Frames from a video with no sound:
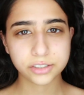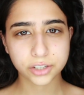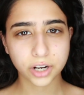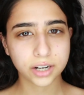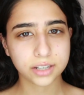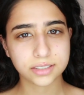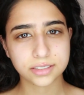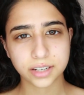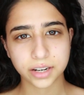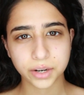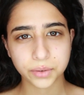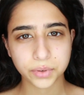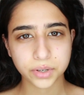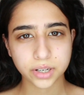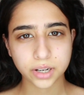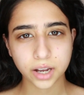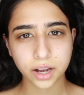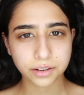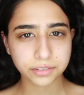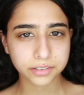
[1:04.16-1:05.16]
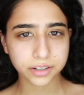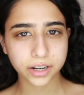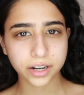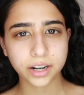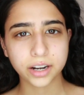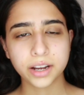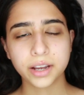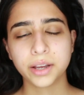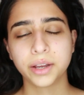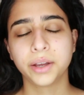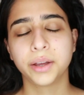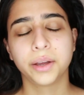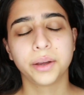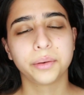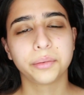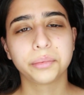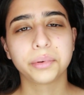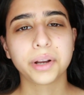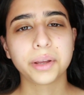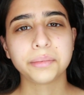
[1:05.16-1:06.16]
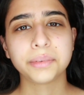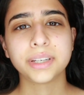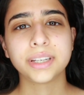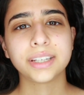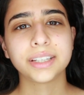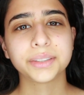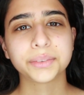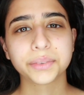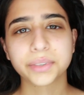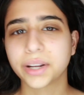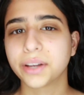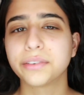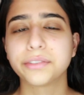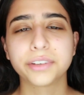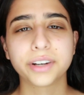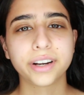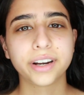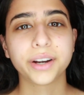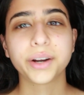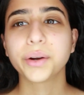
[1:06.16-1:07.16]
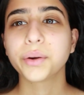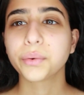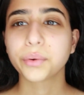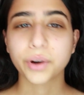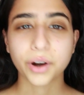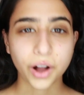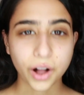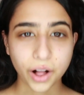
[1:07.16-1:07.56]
scars that I want to cover. But I mean, whatever, we're